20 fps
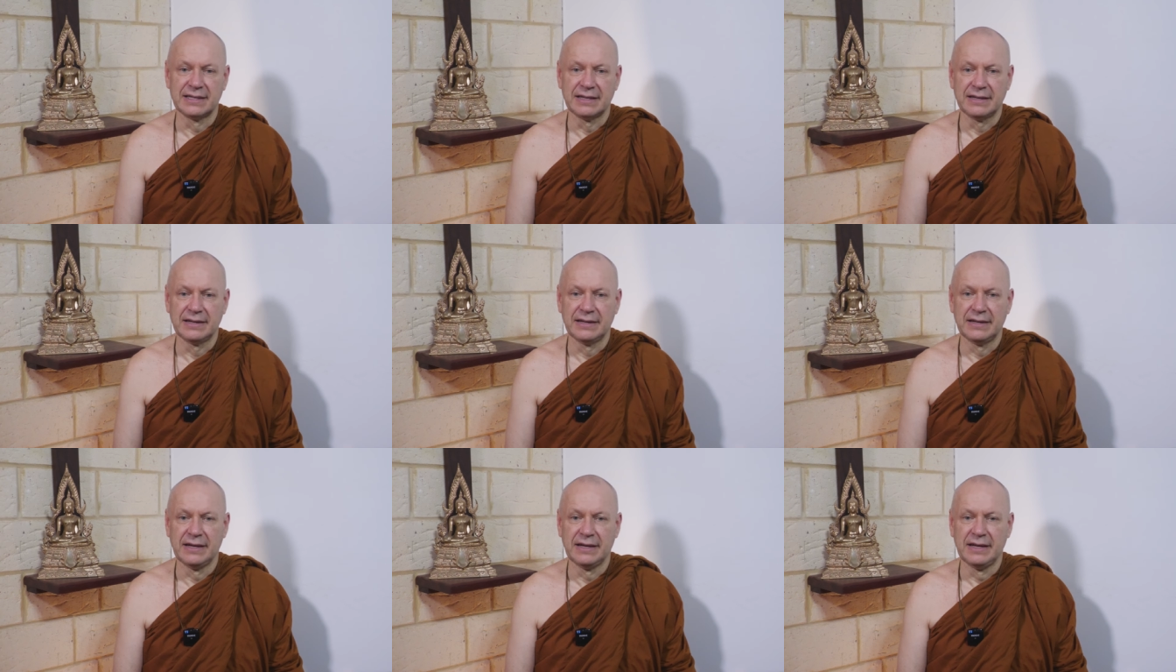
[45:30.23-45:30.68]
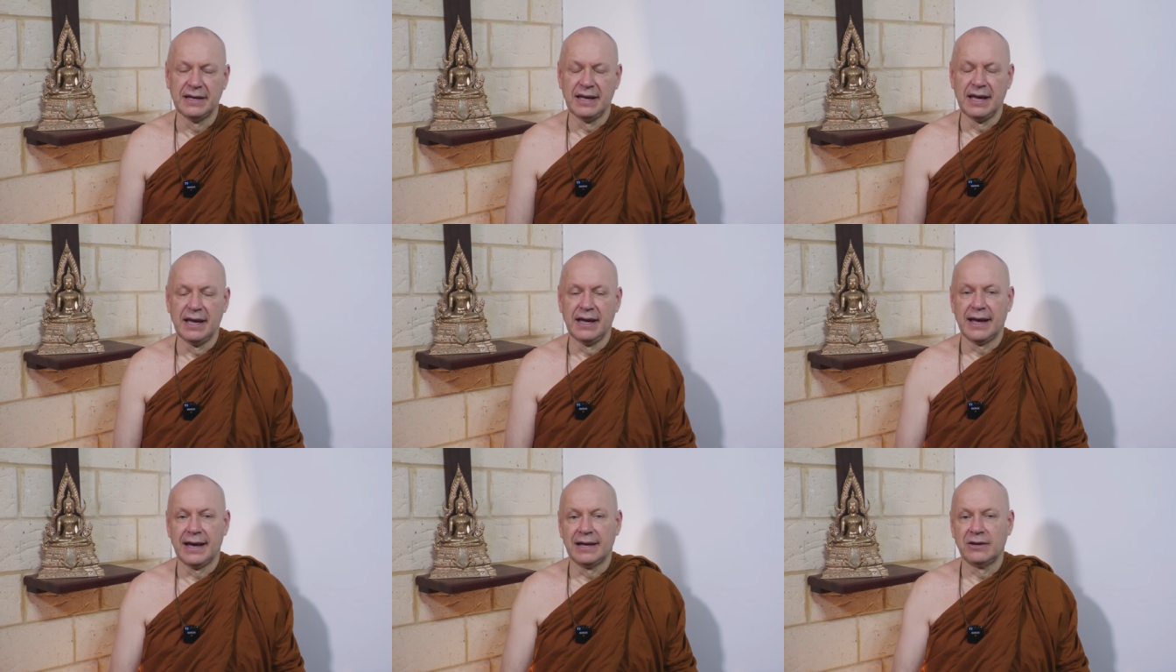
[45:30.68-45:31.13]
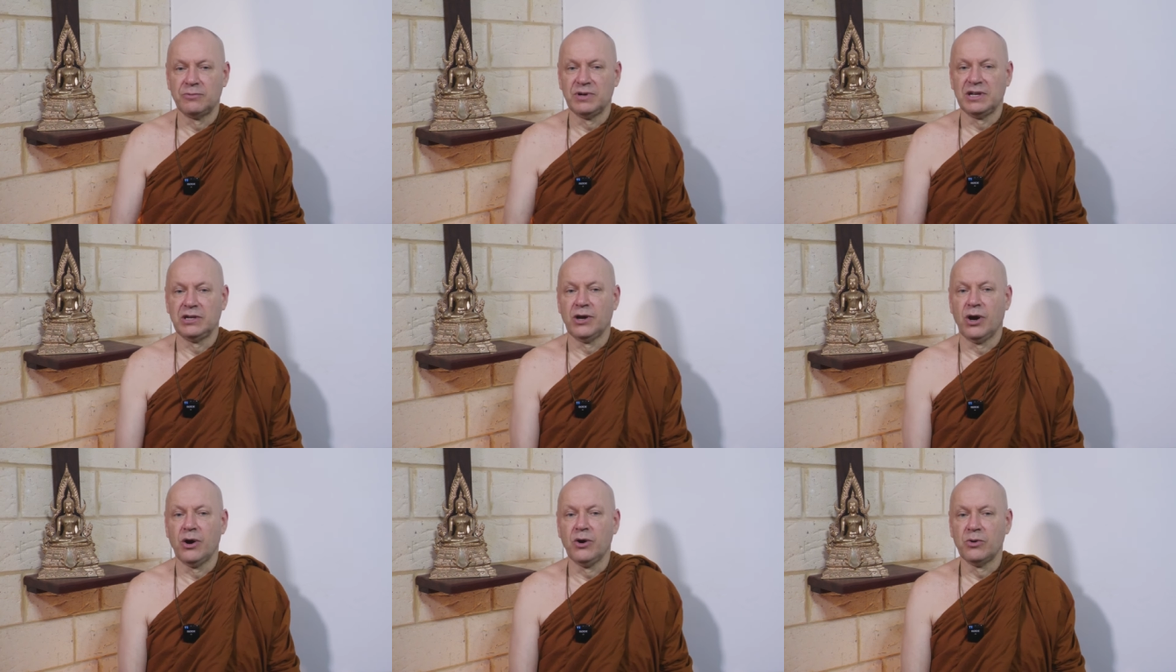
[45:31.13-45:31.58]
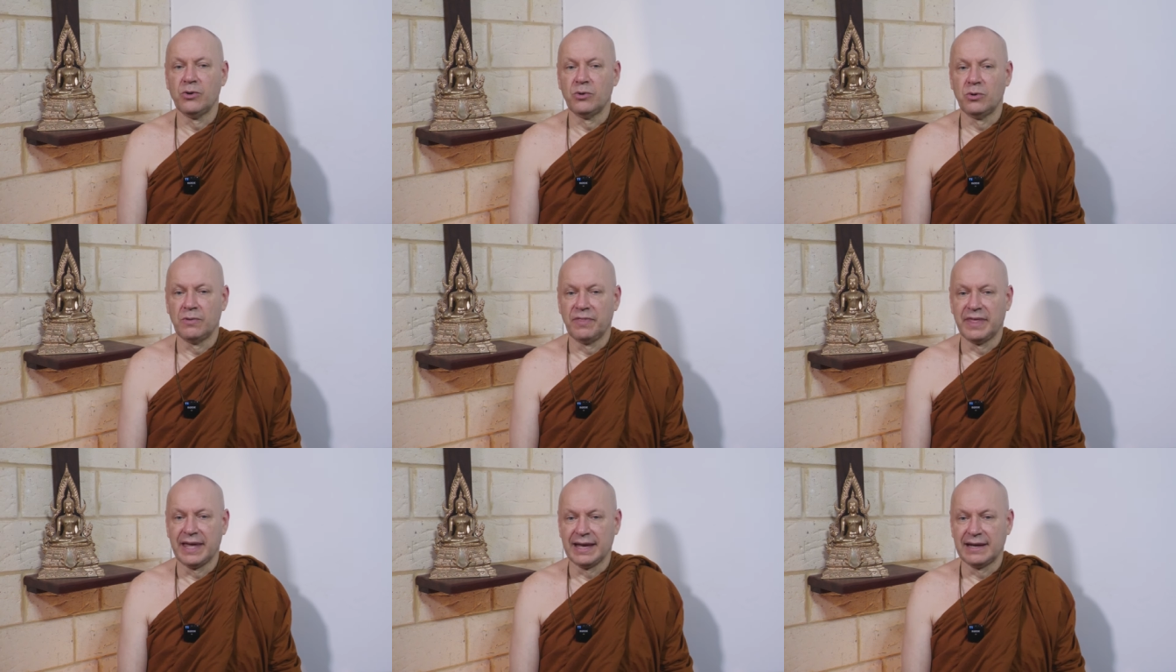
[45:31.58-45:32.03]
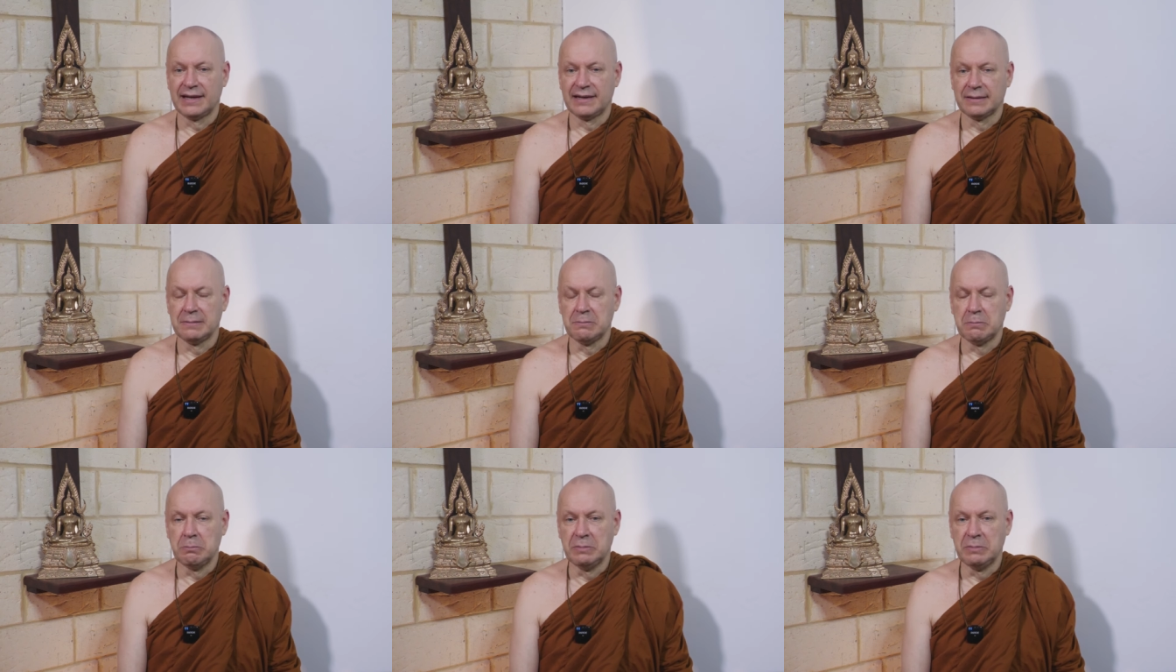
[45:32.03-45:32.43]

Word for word: Uh, and we know that uh,